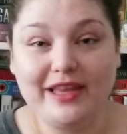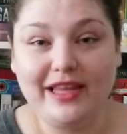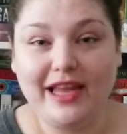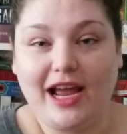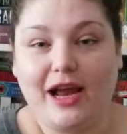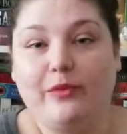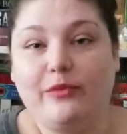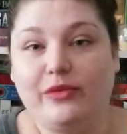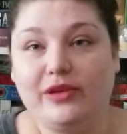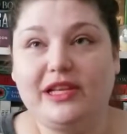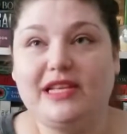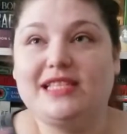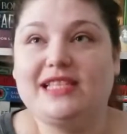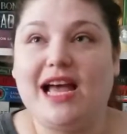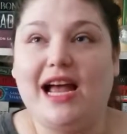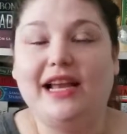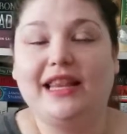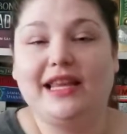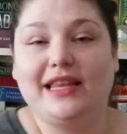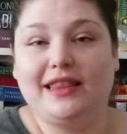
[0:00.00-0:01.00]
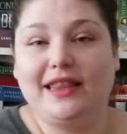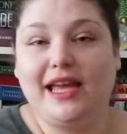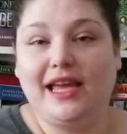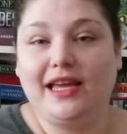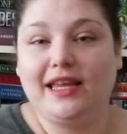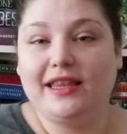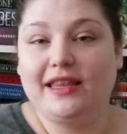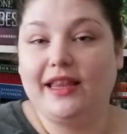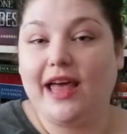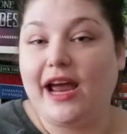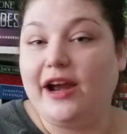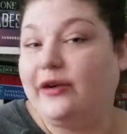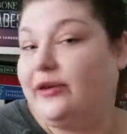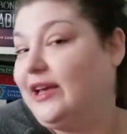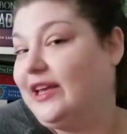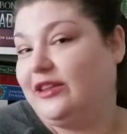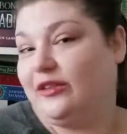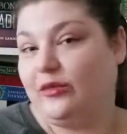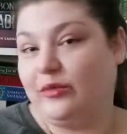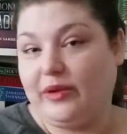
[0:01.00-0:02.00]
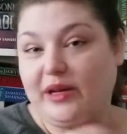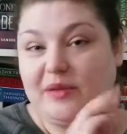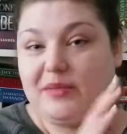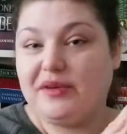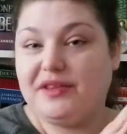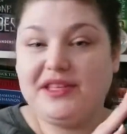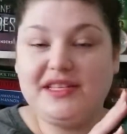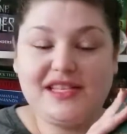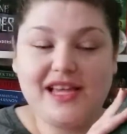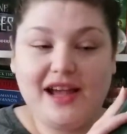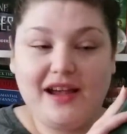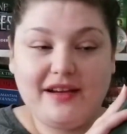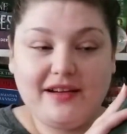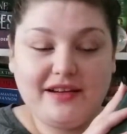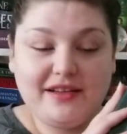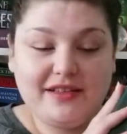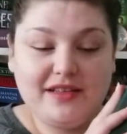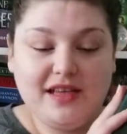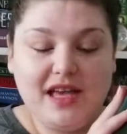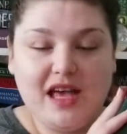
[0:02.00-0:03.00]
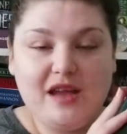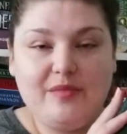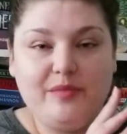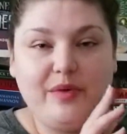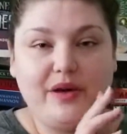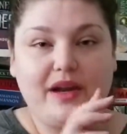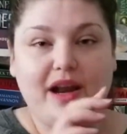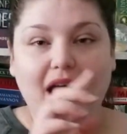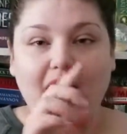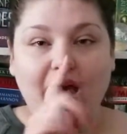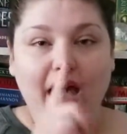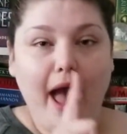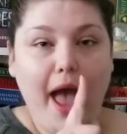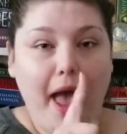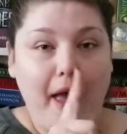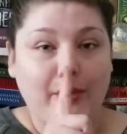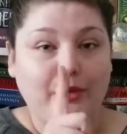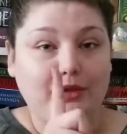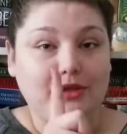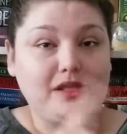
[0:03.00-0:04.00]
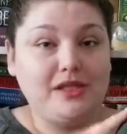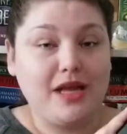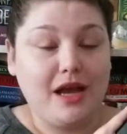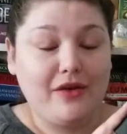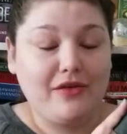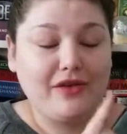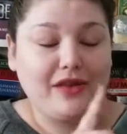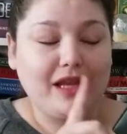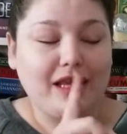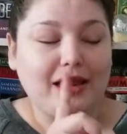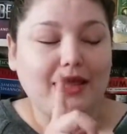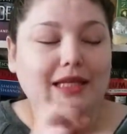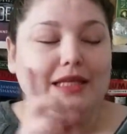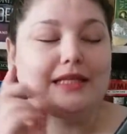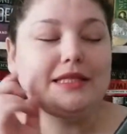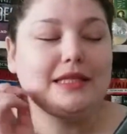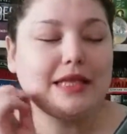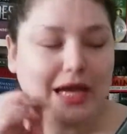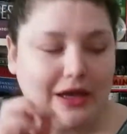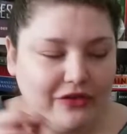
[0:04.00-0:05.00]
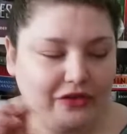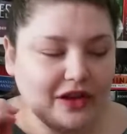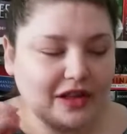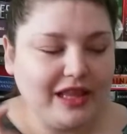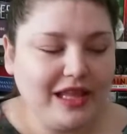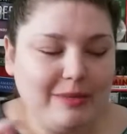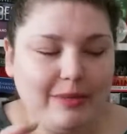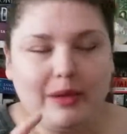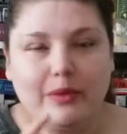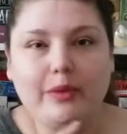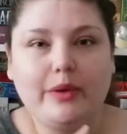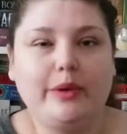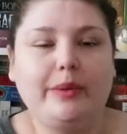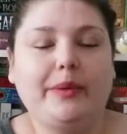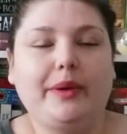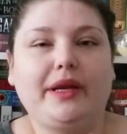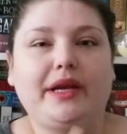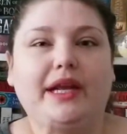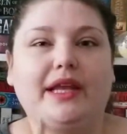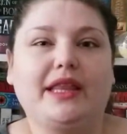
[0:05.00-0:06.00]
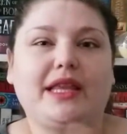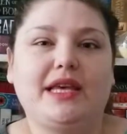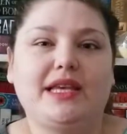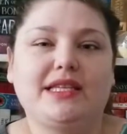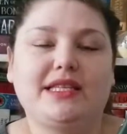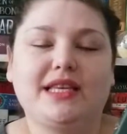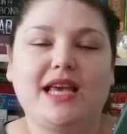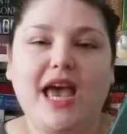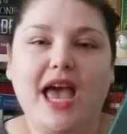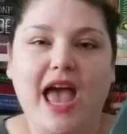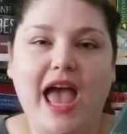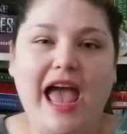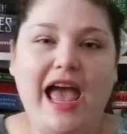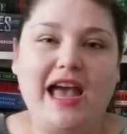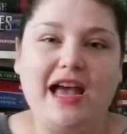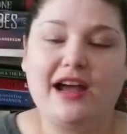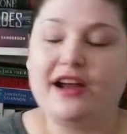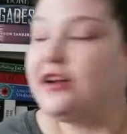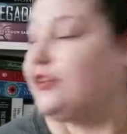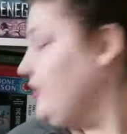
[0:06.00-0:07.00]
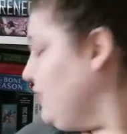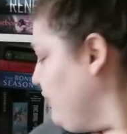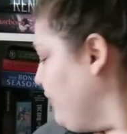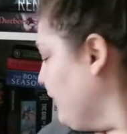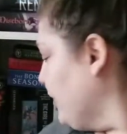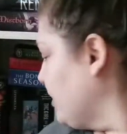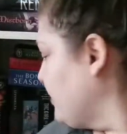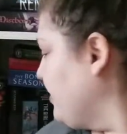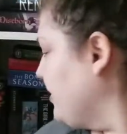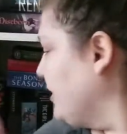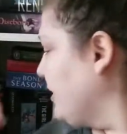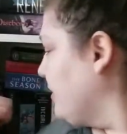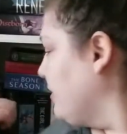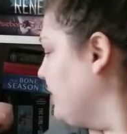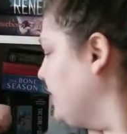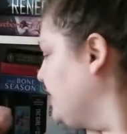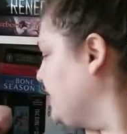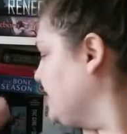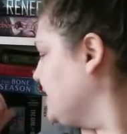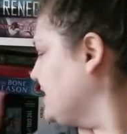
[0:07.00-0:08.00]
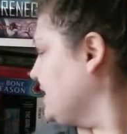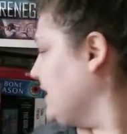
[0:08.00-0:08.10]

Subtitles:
Like, I'm really sad that like I don't get to read about these characters again, but I will definitely be rereading this and the first book, which is